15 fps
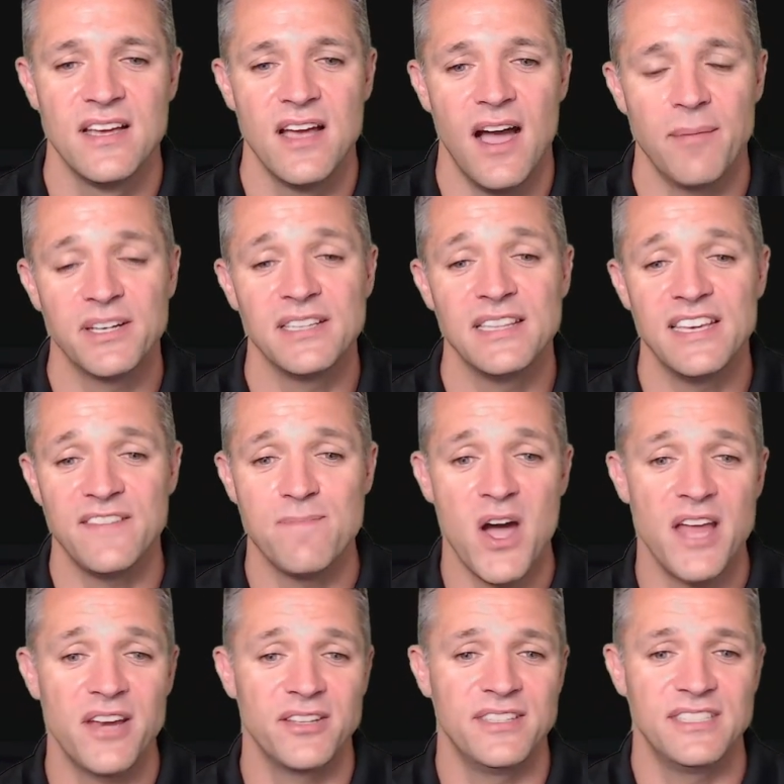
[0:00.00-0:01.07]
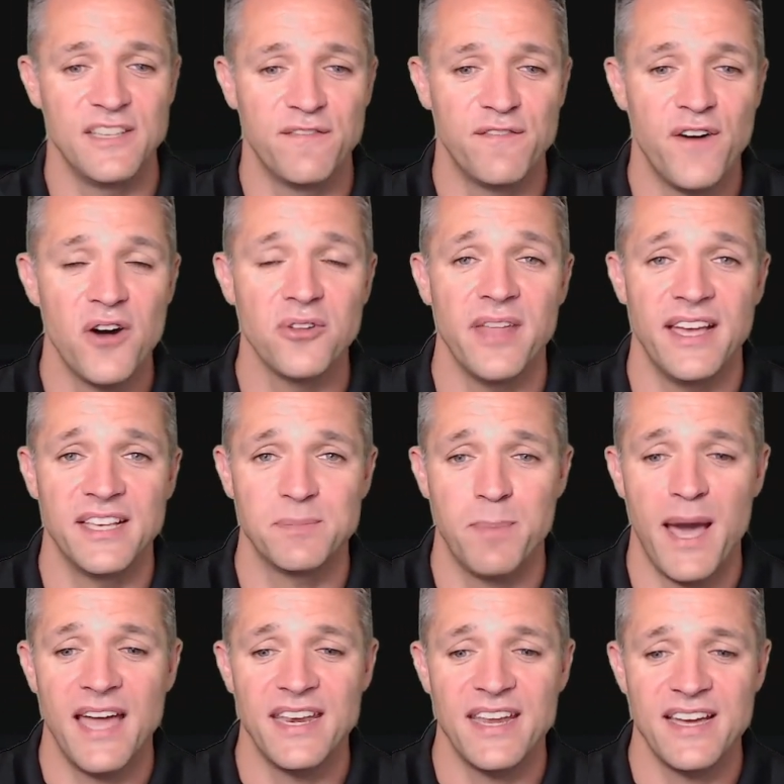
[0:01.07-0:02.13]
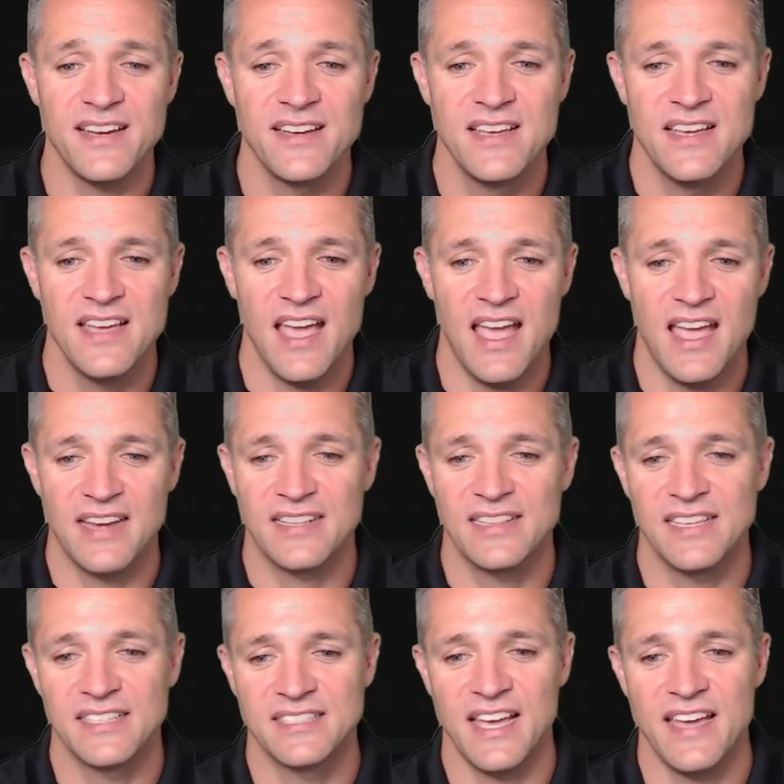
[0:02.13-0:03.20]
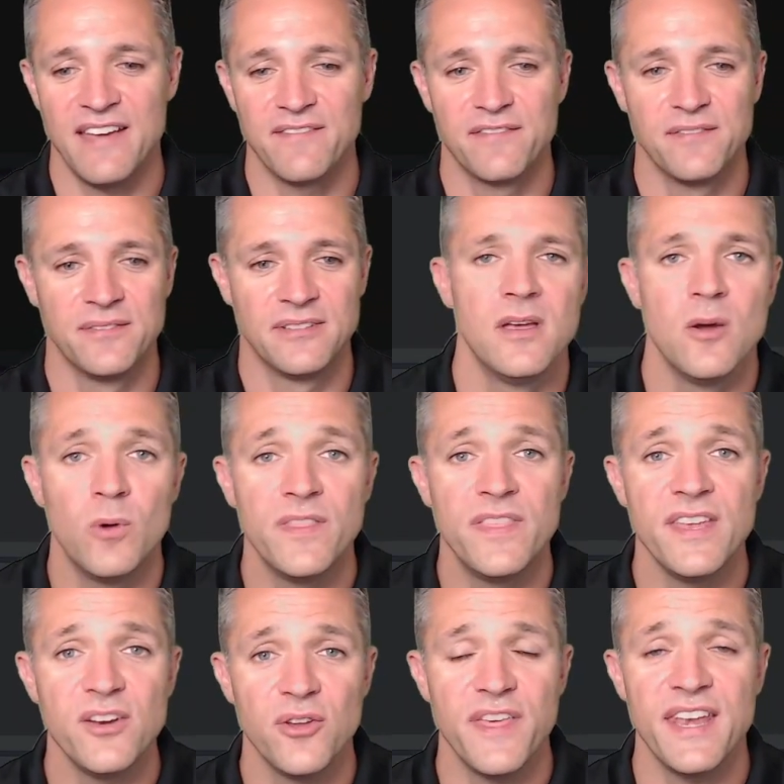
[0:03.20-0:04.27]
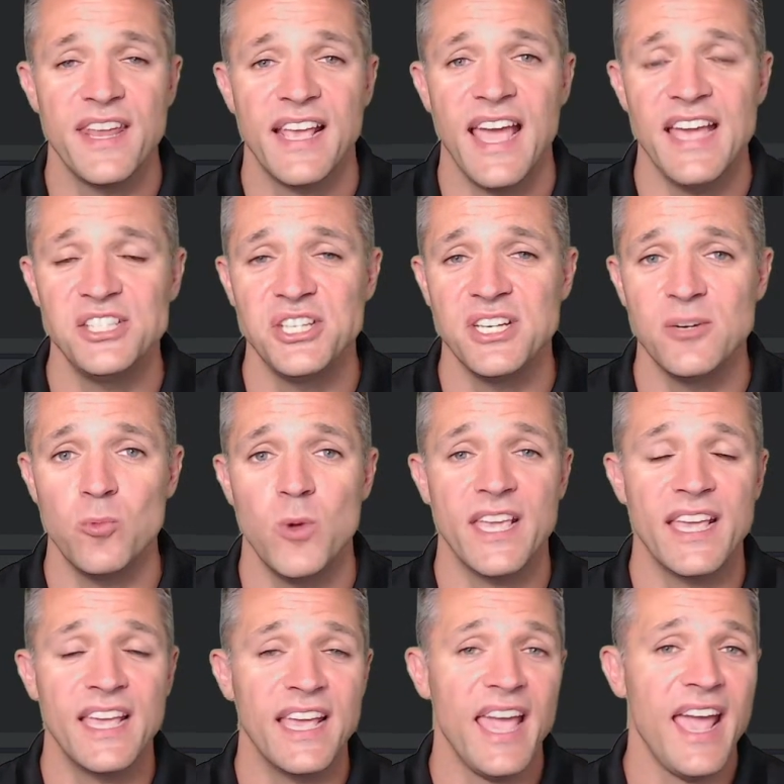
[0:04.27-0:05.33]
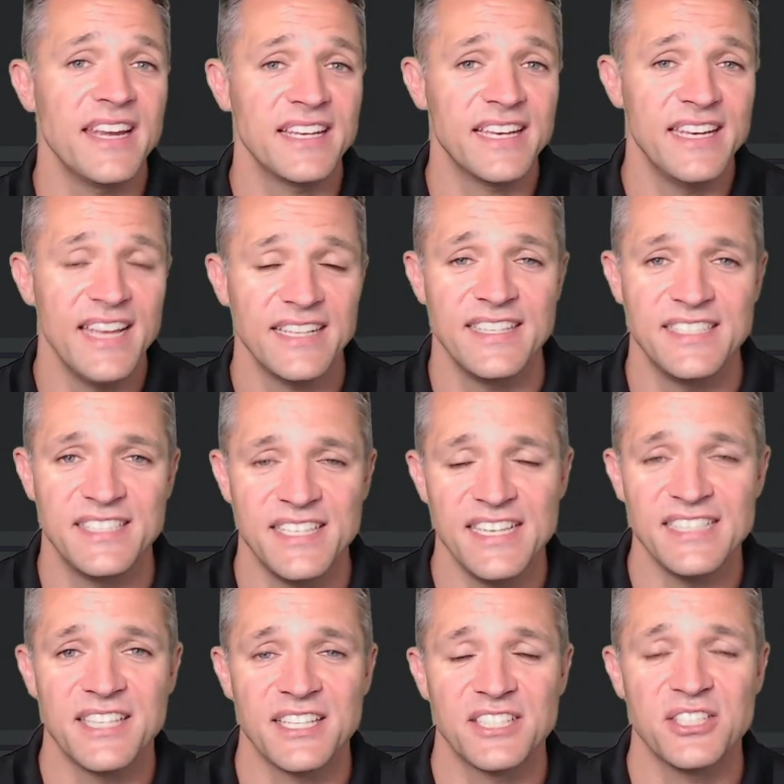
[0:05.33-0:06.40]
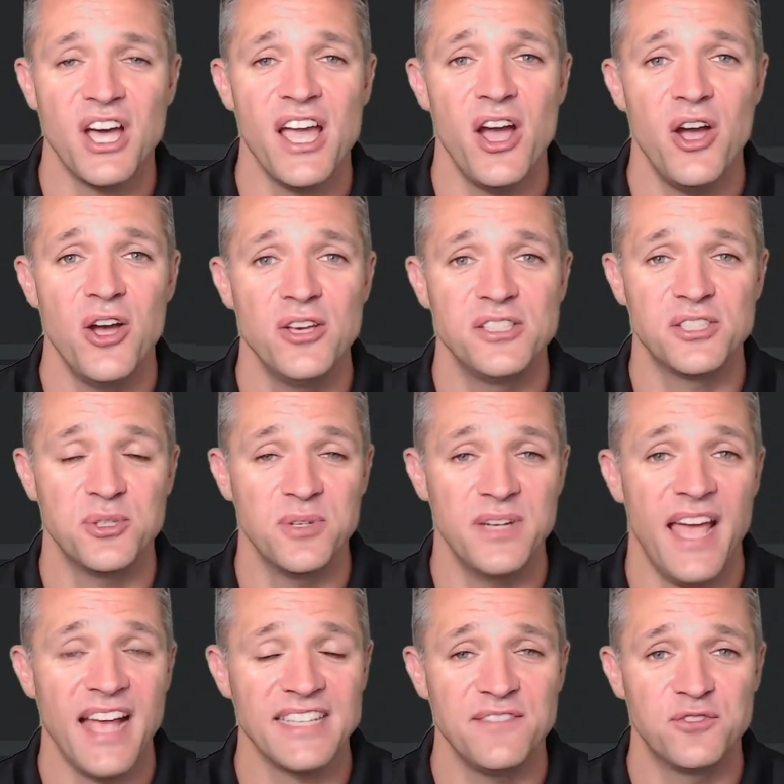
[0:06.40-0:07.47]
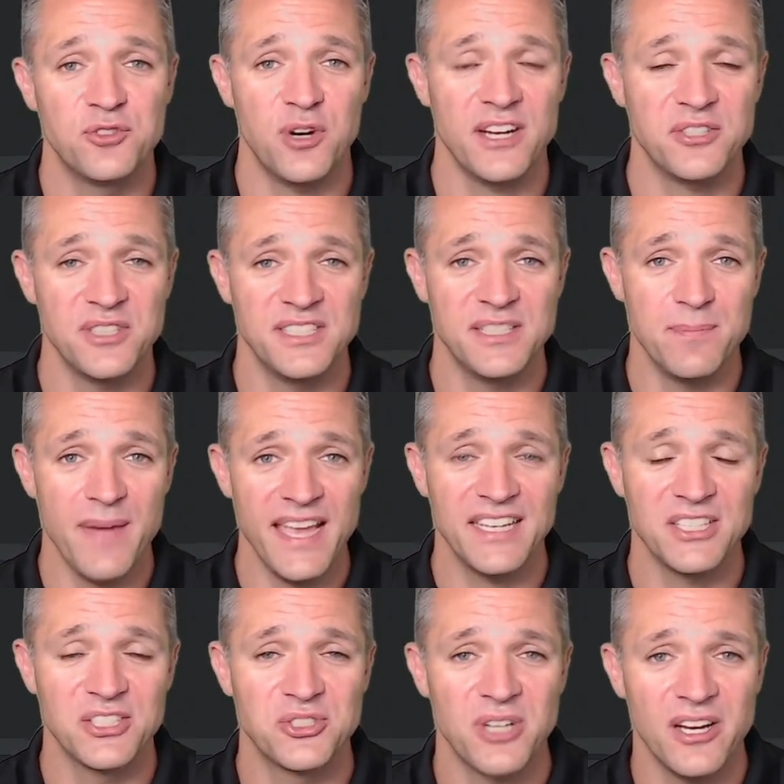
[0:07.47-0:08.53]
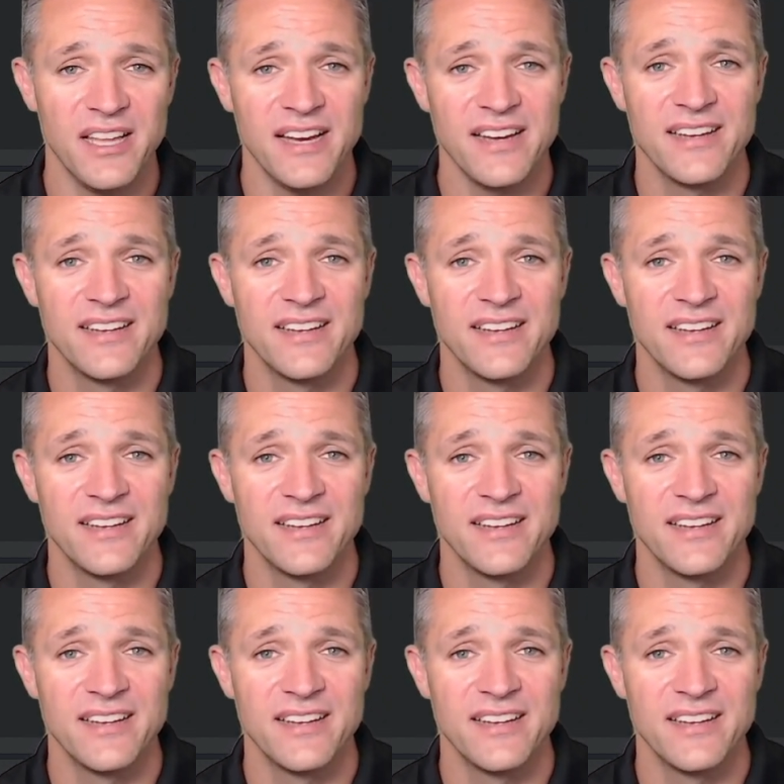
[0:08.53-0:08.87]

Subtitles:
I'm going to leave mine on the default as partner and click save. Within authentication, we can connect this ESXi host to an Active Directory domain controller.